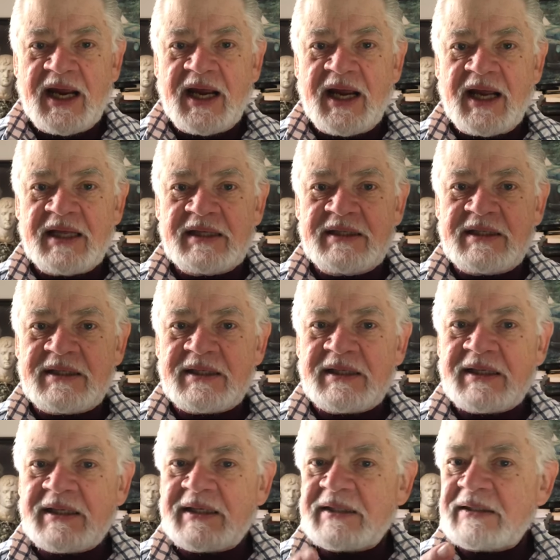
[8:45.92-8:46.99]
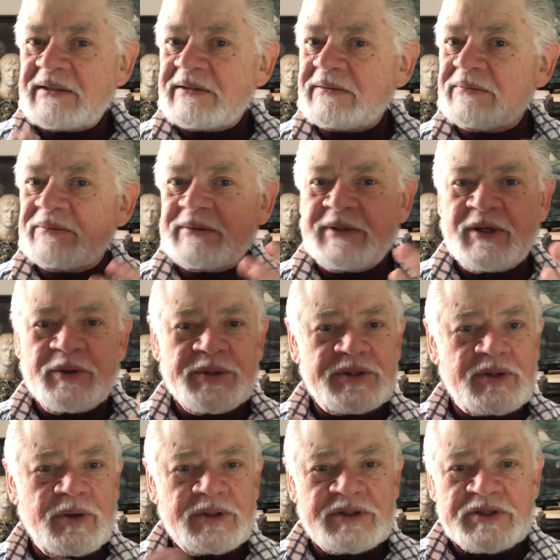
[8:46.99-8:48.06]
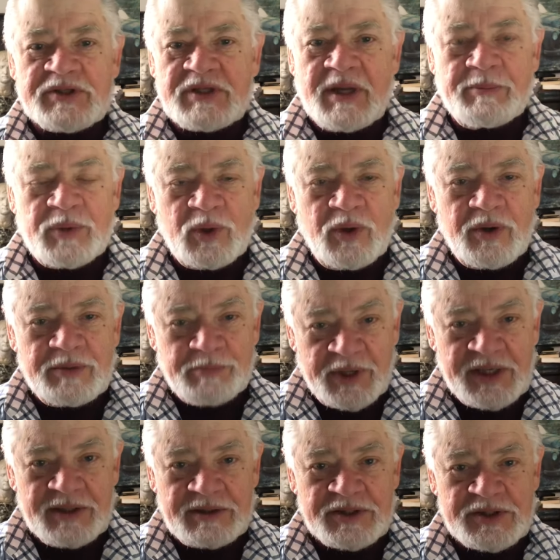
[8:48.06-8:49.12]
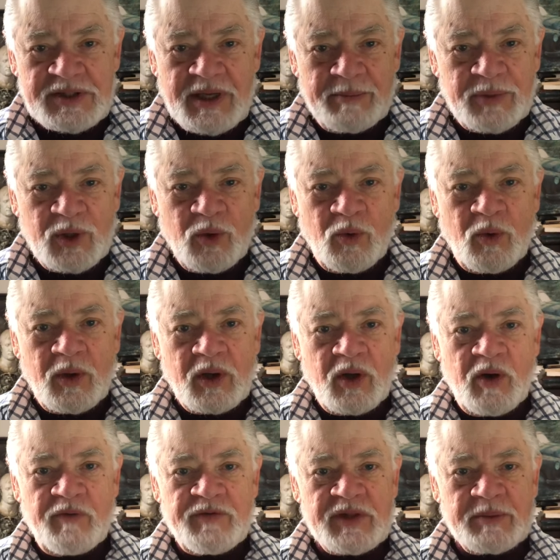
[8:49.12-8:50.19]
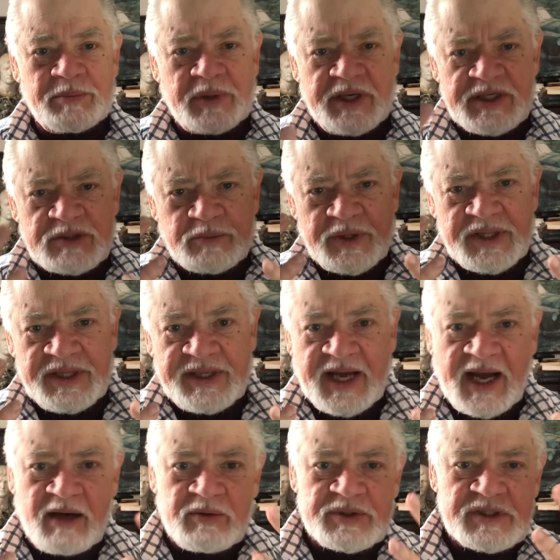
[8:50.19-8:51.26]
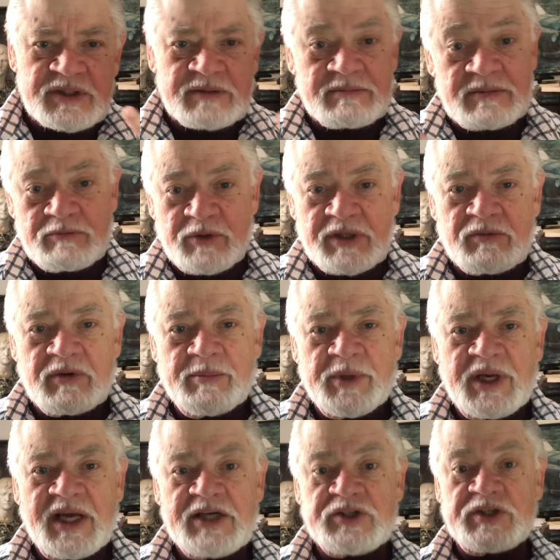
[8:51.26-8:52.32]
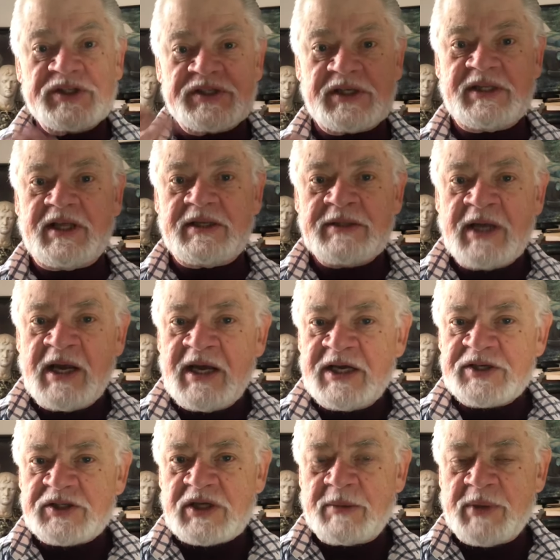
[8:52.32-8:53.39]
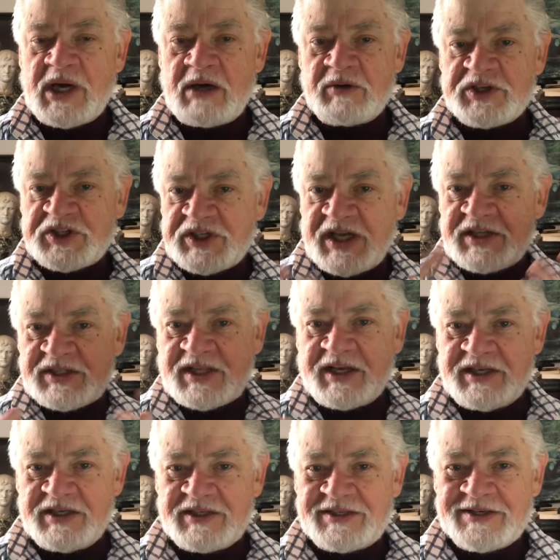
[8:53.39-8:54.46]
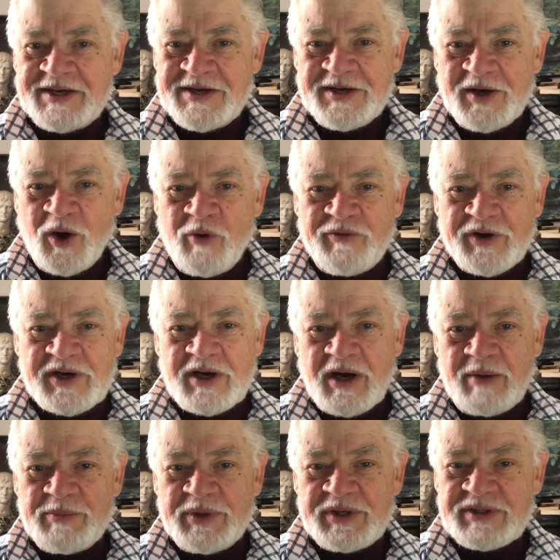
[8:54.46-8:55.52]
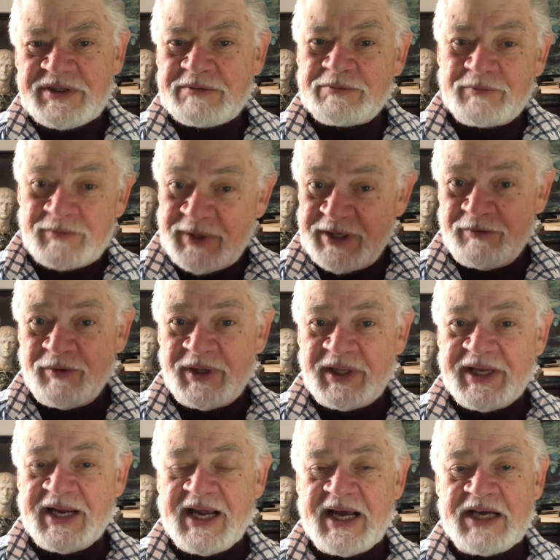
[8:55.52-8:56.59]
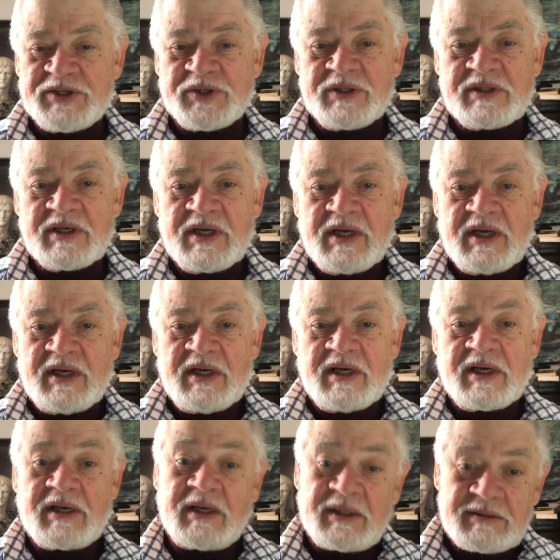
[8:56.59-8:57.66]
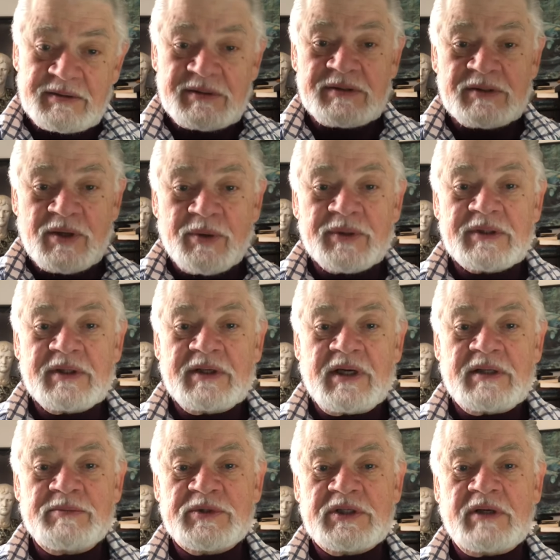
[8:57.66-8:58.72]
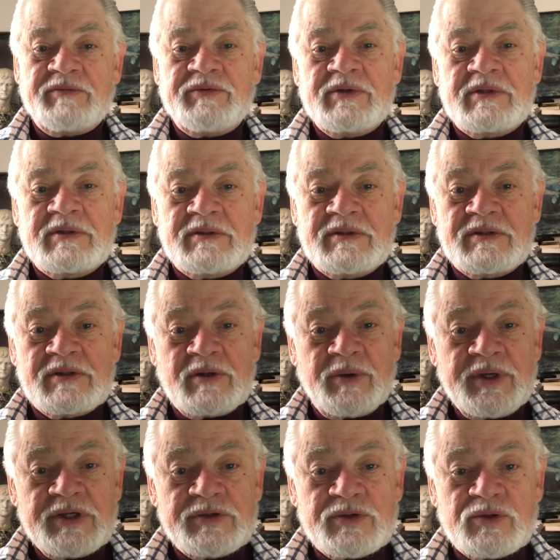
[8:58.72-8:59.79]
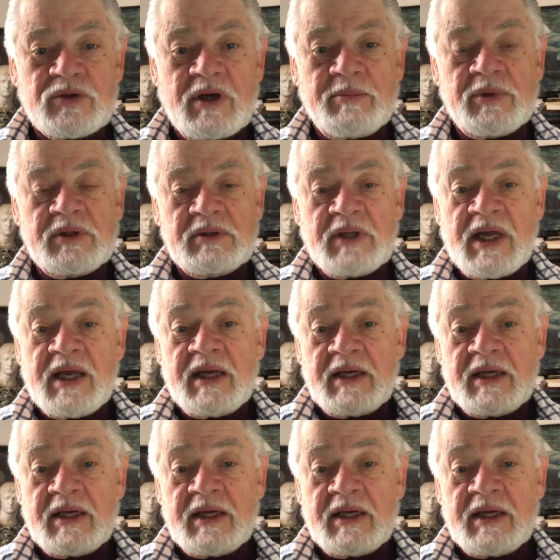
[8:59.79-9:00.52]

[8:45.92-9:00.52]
and uh, you know he's going to stumble all, begin to stumble all over the place with doubts and recriminations, and then somehow a sense that he's overcome this when he really hasn't, and he's going to get himself into serious trouble,